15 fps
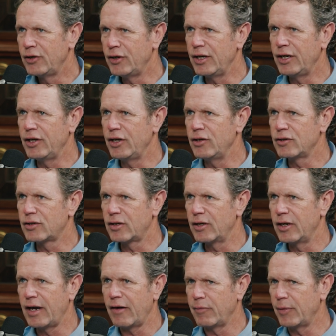You need to use,
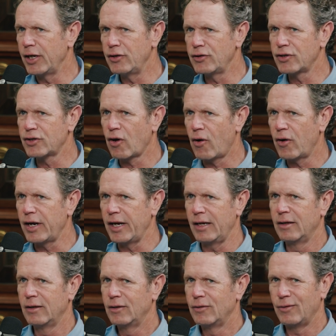everybody uses
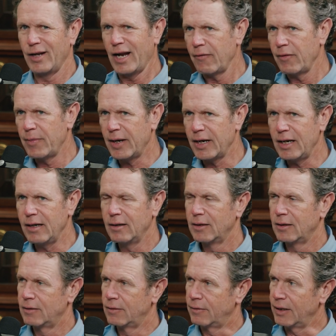Hardy. Well, everybody?
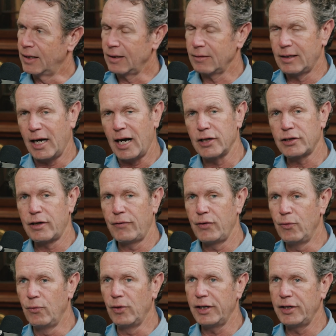Well, gosh, if
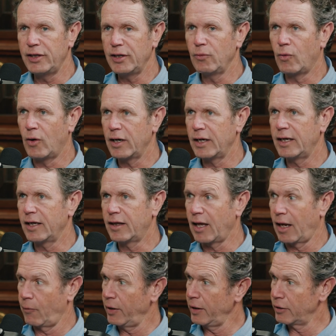you really did want to get
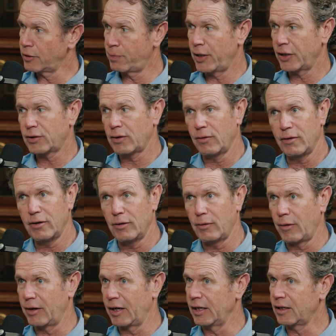that, we could special
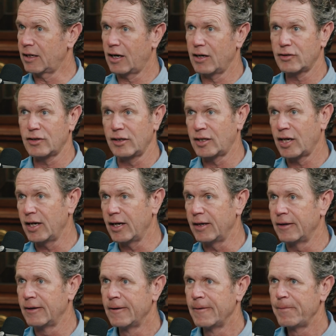order it. It costs a
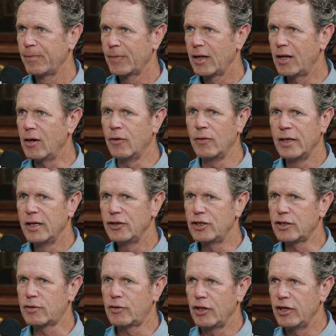ton.
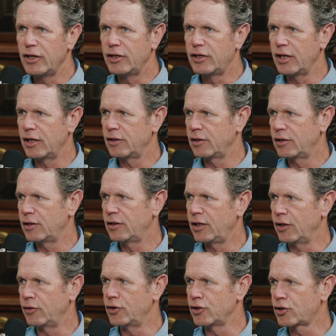Just
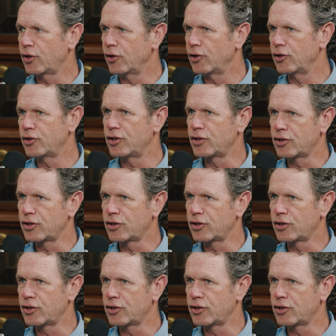discourage.